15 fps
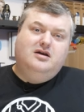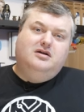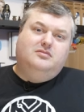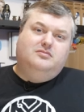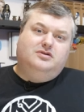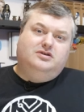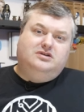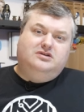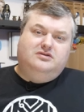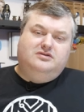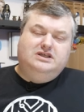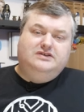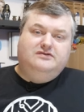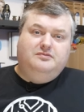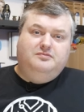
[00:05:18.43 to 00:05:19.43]
But
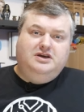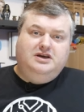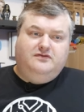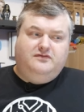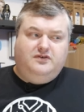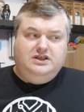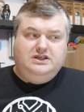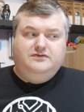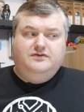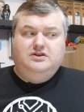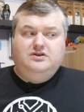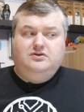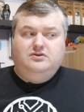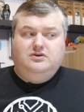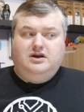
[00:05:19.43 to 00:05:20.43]
this will be it for this
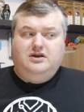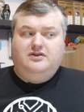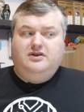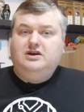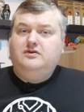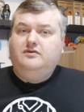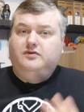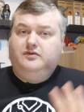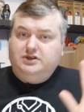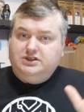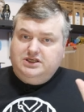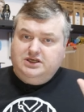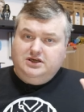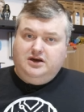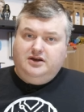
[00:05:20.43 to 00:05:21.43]
video. I thank you for
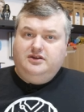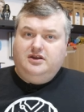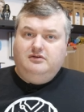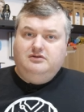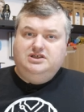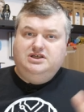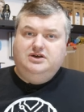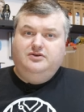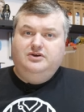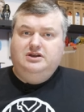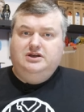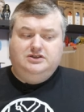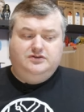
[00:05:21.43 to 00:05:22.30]
watching, and I will see you on the next